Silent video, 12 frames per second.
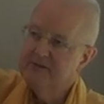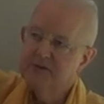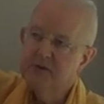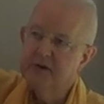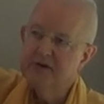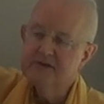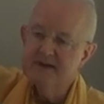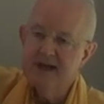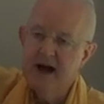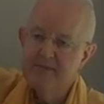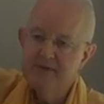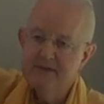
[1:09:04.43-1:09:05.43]
towards the
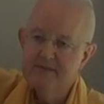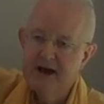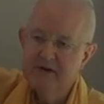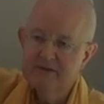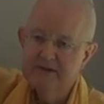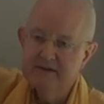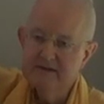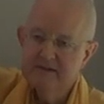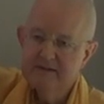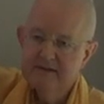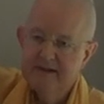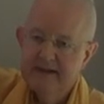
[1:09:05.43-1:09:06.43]
top of the mountain
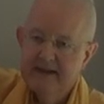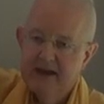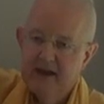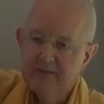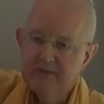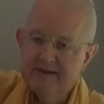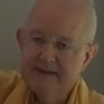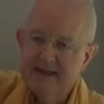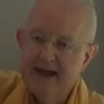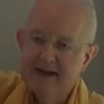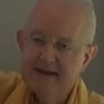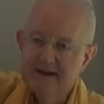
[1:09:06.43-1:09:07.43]
what
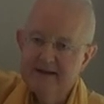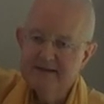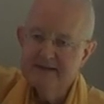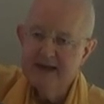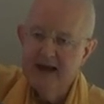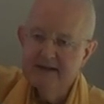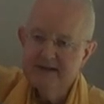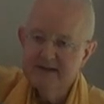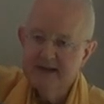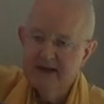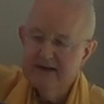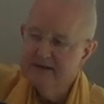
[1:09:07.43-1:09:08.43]
that does, it
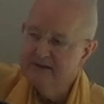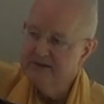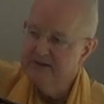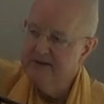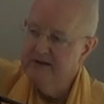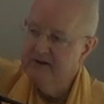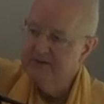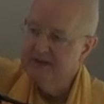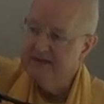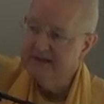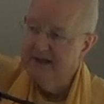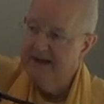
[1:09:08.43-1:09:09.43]
agitates the snow
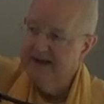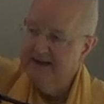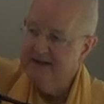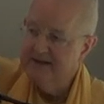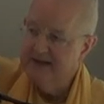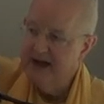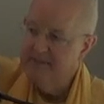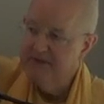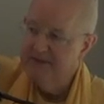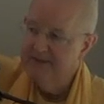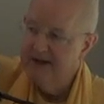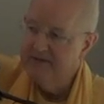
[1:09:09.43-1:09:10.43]
that's light at the top of
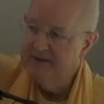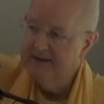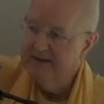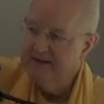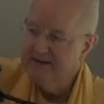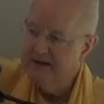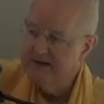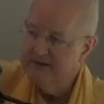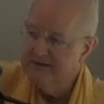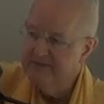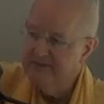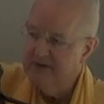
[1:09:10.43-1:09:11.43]
the mountain and it starts
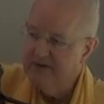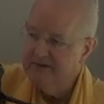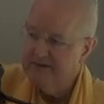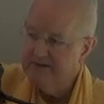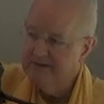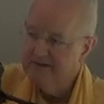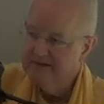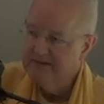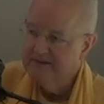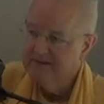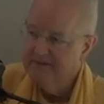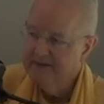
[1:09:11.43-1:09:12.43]
to fall.
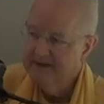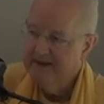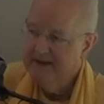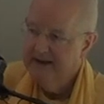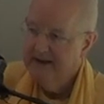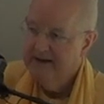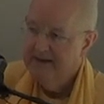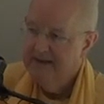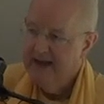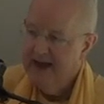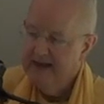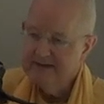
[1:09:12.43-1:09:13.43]

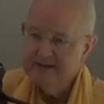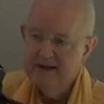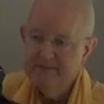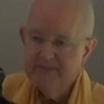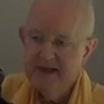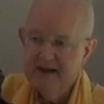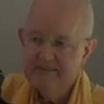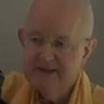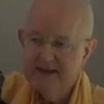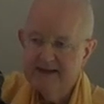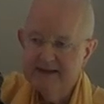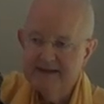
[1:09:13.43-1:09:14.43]
And sometimes
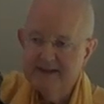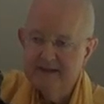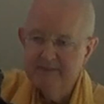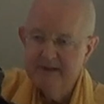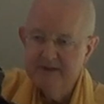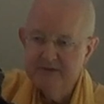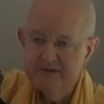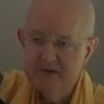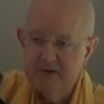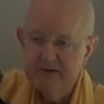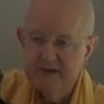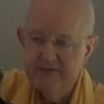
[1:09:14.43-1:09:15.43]
that little bit of
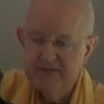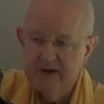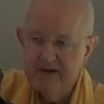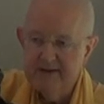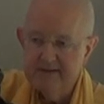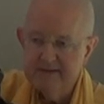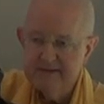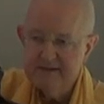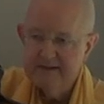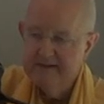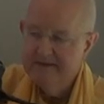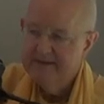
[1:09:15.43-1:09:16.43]
snow that
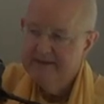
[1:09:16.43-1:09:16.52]
falls